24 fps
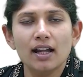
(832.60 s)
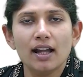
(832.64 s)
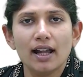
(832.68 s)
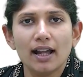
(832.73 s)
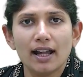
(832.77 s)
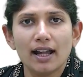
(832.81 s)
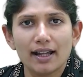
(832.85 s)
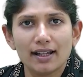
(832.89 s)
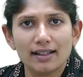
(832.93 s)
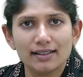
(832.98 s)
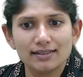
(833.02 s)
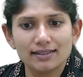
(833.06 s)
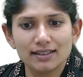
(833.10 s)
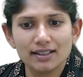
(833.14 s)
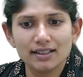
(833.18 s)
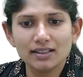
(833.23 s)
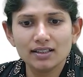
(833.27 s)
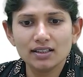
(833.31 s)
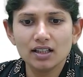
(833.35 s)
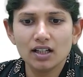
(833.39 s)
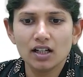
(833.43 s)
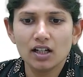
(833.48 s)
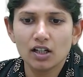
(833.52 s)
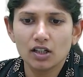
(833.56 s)
and then
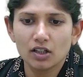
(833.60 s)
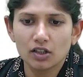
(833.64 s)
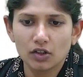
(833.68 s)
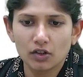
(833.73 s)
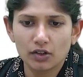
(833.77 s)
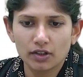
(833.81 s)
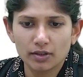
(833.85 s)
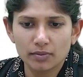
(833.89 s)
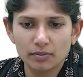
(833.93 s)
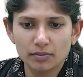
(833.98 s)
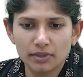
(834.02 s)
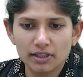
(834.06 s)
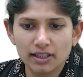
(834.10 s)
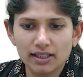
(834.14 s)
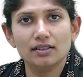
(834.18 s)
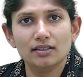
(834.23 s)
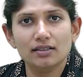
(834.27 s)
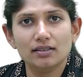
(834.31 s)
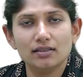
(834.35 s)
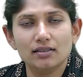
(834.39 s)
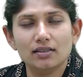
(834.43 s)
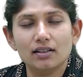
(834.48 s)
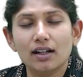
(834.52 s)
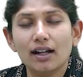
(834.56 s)
got him killed.
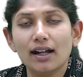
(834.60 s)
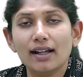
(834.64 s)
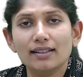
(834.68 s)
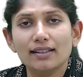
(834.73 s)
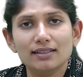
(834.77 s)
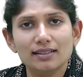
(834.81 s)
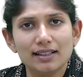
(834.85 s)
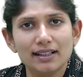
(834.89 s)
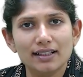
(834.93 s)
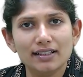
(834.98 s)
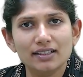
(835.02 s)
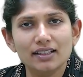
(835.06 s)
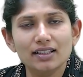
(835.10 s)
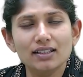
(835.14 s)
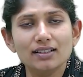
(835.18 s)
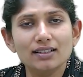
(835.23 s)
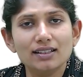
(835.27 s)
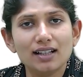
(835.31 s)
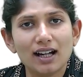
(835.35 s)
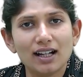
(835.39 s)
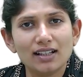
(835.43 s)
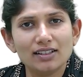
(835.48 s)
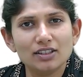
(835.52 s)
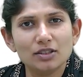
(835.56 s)
And later,
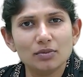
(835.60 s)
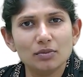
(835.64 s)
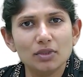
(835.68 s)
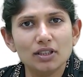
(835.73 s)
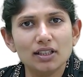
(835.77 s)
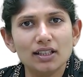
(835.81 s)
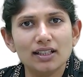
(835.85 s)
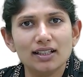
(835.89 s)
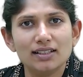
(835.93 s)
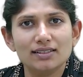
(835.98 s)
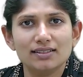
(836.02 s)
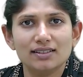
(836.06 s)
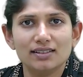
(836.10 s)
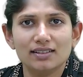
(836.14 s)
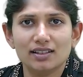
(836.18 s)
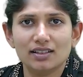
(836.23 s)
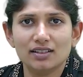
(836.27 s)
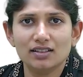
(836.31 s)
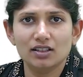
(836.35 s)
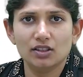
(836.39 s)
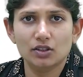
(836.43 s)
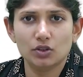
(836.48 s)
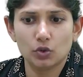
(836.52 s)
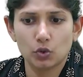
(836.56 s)
Ghazi Malik ascended
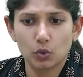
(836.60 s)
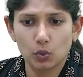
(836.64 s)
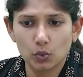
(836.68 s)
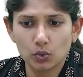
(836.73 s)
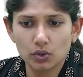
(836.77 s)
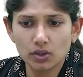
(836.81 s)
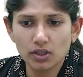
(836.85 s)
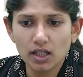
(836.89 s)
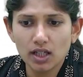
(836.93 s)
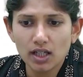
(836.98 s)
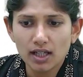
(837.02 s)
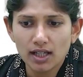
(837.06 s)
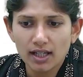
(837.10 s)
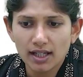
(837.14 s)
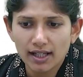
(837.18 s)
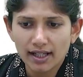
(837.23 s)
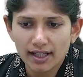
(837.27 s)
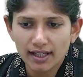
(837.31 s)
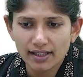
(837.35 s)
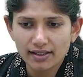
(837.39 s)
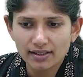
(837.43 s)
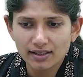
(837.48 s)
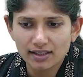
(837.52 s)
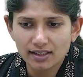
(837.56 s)
the throne
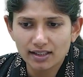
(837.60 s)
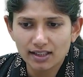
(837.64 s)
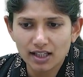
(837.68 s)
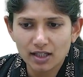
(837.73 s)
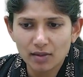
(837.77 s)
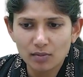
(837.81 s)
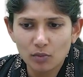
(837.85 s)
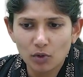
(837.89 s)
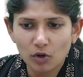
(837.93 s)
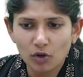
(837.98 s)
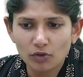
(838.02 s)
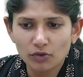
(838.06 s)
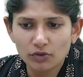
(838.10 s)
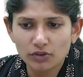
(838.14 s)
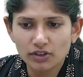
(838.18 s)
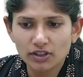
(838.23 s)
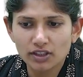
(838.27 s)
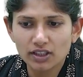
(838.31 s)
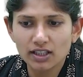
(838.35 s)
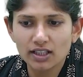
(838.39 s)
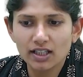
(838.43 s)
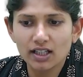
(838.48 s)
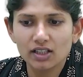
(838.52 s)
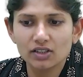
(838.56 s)
in the name of
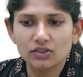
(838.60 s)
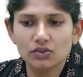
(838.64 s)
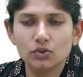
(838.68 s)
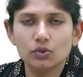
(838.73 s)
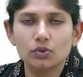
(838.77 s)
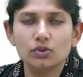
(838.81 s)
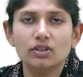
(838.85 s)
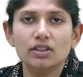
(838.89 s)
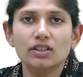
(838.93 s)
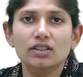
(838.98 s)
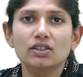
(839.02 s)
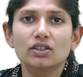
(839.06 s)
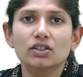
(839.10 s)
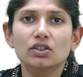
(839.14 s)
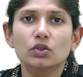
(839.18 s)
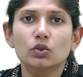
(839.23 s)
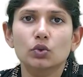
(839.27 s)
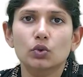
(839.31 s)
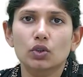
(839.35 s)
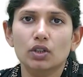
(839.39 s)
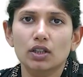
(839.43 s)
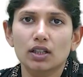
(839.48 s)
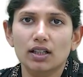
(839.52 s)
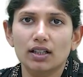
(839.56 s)
Ghiyasuddin
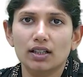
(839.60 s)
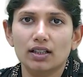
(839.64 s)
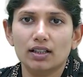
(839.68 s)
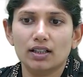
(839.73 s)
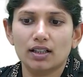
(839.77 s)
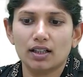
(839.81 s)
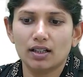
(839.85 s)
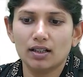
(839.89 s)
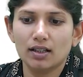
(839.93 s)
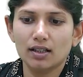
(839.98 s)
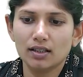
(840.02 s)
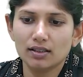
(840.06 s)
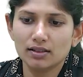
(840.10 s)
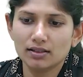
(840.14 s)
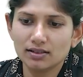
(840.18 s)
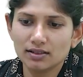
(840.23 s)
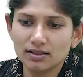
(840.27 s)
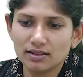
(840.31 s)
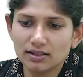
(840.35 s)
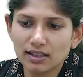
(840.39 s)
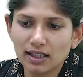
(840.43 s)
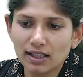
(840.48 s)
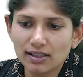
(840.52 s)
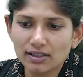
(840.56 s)
Tughlaq,
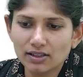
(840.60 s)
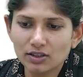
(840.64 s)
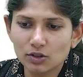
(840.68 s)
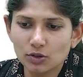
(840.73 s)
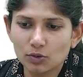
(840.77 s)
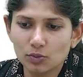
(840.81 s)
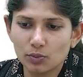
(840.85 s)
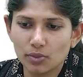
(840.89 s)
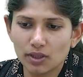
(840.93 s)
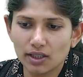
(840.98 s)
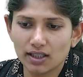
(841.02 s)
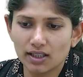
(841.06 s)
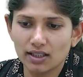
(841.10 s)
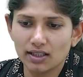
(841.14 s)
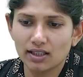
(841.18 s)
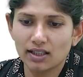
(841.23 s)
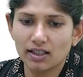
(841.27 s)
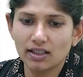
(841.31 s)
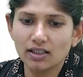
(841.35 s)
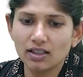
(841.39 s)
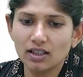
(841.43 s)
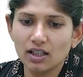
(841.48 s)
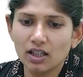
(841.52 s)
thus beginning